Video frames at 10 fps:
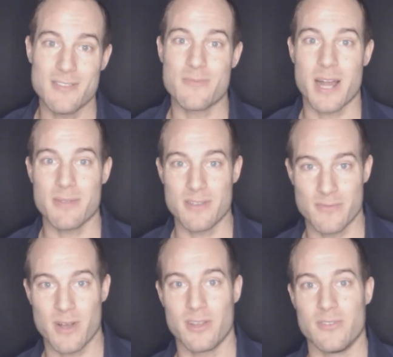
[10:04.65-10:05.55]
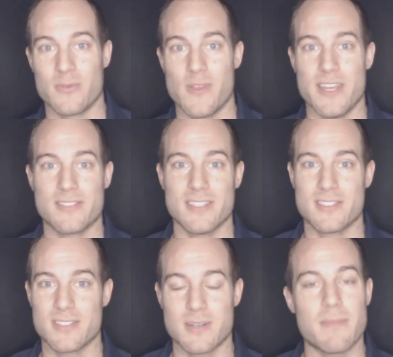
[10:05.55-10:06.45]
You probably have fallen for this. It's
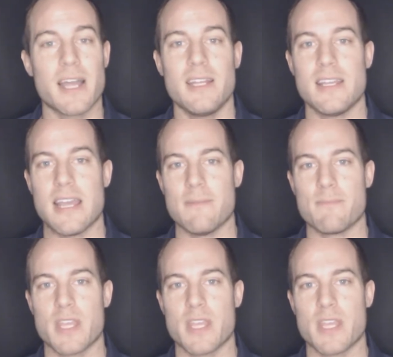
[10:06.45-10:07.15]
just a mind game.